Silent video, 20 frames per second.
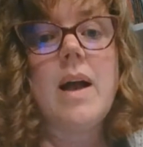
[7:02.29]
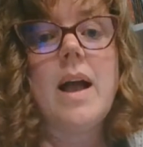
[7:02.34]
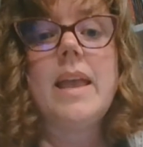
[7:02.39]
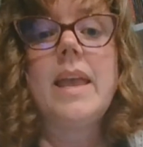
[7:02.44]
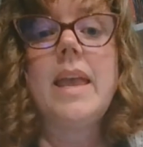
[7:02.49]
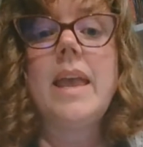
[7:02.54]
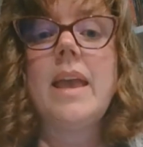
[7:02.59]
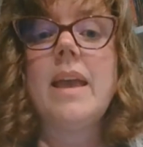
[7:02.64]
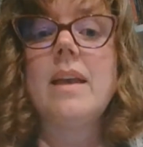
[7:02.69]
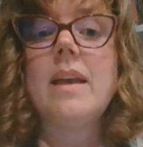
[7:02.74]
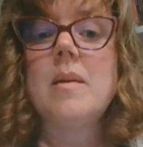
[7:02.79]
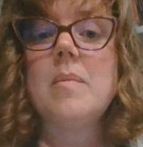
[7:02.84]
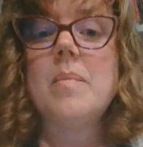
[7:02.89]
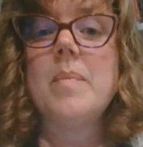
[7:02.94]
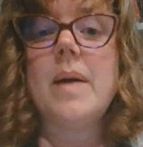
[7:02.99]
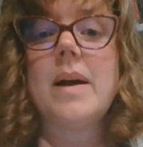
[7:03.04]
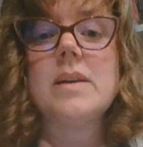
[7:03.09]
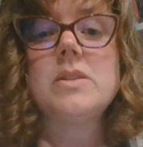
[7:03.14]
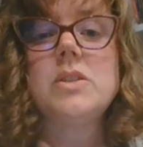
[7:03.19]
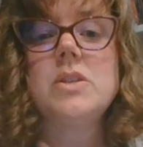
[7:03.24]
I can't get
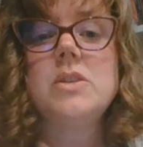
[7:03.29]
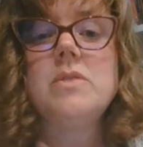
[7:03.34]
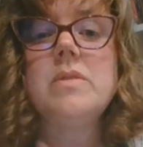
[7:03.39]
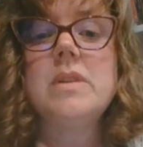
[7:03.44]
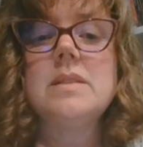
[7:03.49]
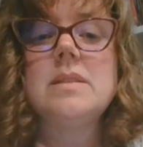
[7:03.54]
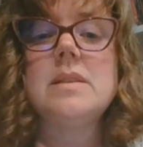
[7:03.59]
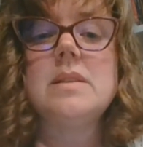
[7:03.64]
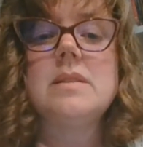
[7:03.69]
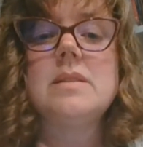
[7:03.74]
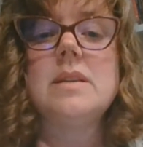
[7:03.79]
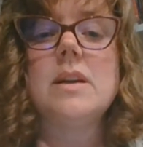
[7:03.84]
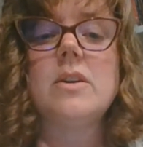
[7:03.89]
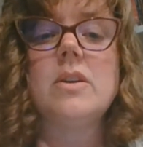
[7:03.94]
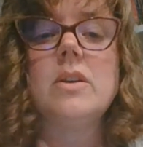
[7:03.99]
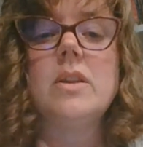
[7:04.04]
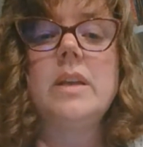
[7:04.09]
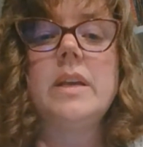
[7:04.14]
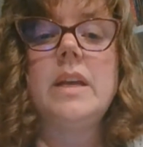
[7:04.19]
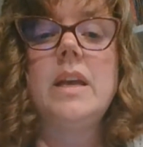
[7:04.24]
back to you
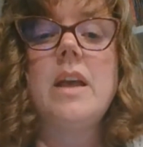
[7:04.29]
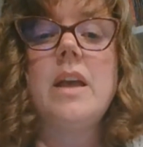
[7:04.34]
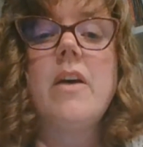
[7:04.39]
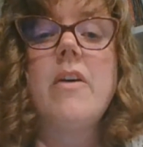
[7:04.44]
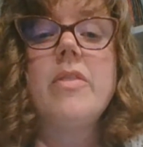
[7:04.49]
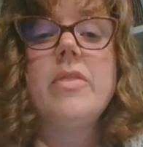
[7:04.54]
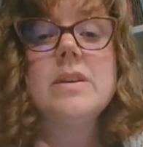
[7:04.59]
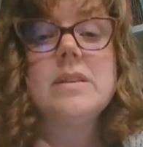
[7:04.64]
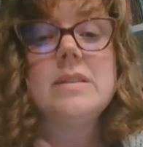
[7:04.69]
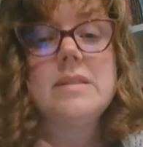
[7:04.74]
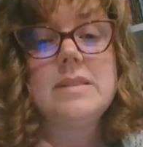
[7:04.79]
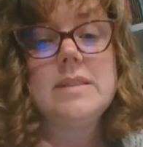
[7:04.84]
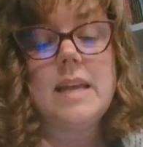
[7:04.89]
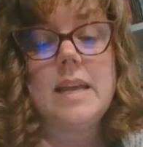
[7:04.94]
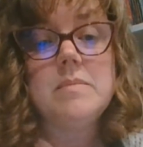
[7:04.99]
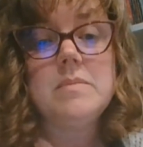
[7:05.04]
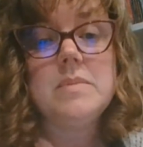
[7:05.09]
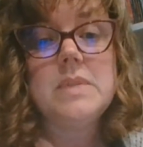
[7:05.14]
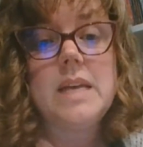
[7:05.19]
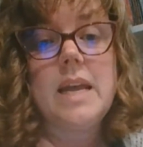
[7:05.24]
necessarily the
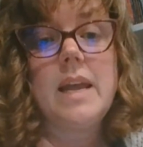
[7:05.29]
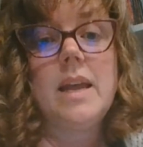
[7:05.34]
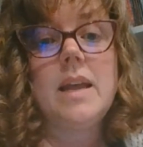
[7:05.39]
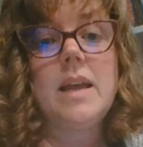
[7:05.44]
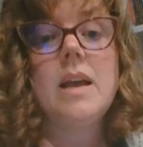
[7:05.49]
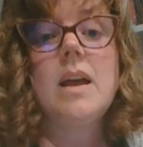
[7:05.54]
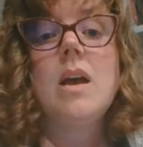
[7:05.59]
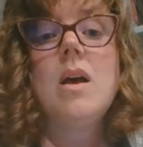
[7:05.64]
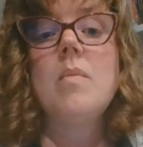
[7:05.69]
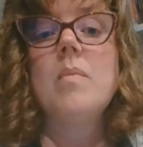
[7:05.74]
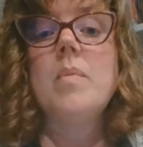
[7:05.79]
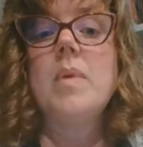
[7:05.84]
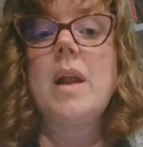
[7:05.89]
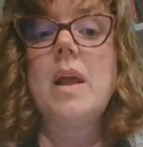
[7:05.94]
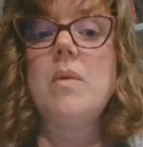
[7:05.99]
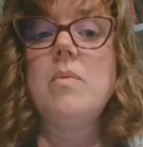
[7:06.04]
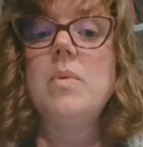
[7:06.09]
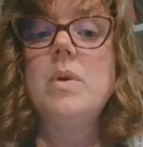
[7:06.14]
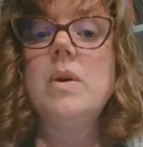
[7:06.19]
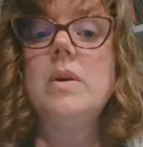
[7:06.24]
same day, but I
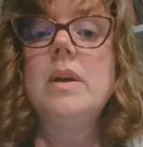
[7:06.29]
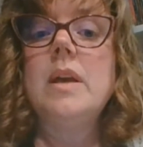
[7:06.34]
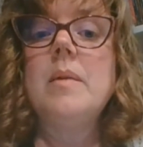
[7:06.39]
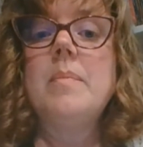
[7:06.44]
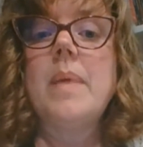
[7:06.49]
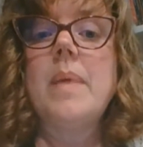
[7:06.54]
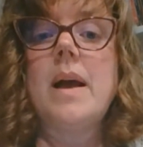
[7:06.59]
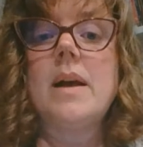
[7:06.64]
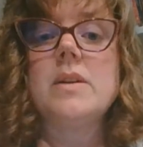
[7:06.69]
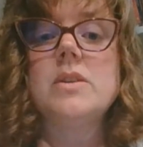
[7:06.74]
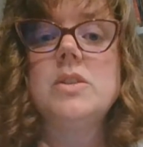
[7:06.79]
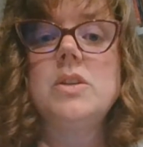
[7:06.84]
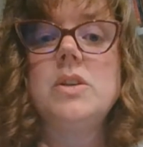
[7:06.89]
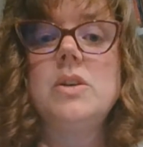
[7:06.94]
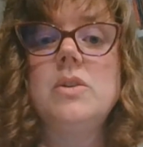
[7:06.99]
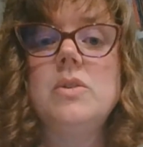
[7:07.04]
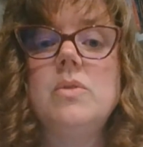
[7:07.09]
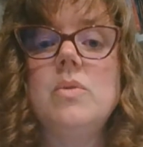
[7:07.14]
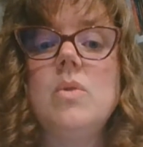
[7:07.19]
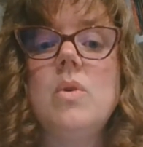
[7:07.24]
will get back to
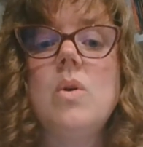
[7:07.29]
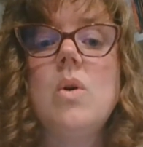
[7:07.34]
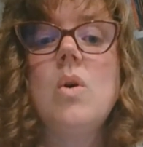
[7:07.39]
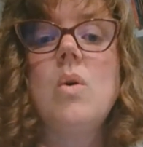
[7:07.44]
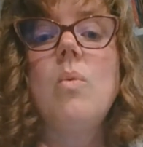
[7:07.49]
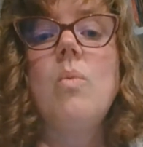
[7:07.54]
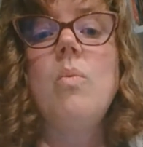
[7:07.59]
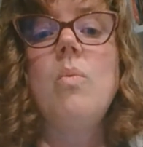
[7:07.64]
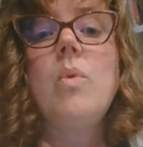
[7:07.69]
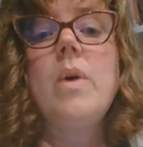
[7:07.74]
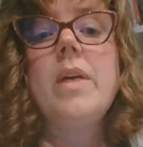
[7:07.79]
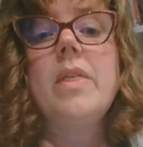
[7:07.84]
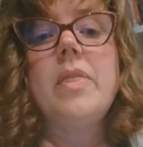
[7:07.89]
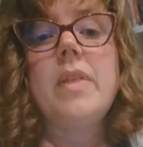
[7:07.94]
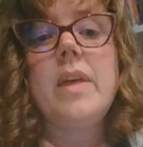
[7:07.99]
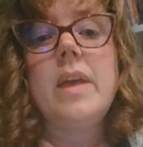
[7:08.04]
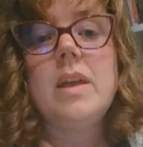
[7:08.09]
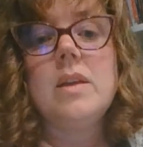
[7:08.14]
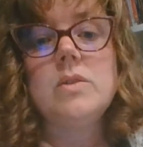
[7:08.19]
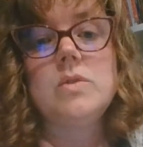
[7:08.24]
you
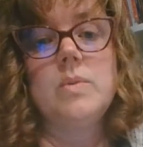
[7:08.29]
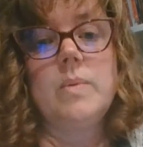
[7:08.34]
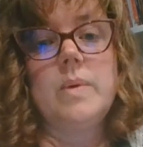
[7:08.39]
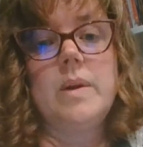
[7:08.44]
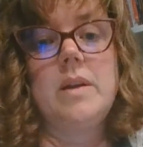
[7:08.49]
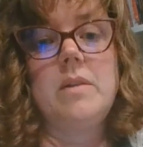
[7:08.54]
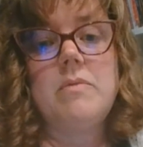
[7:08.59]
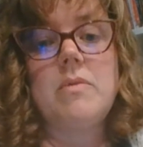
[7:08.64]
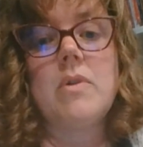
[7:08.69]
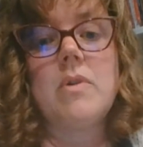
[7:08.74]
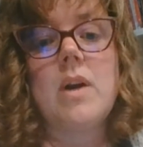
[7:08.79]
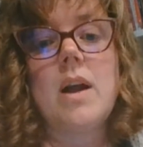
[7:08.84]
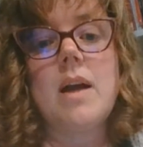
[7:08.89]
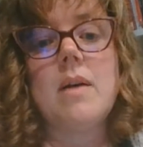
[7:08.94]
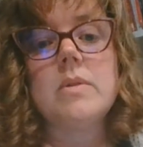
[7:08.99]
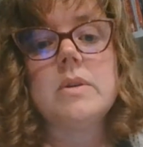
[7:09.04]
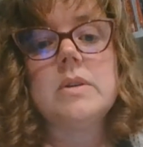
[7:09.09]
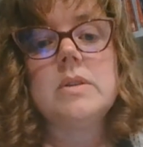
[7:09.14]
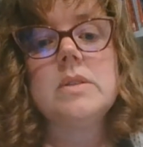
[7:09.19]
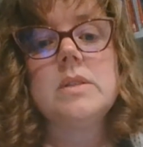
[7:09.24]
within 24
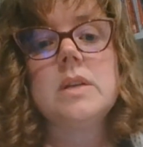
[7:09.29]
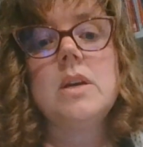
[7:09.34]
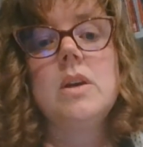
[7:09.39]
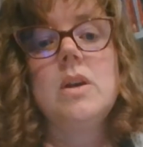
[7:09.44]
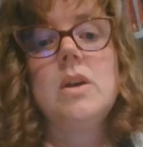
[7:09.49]
hours.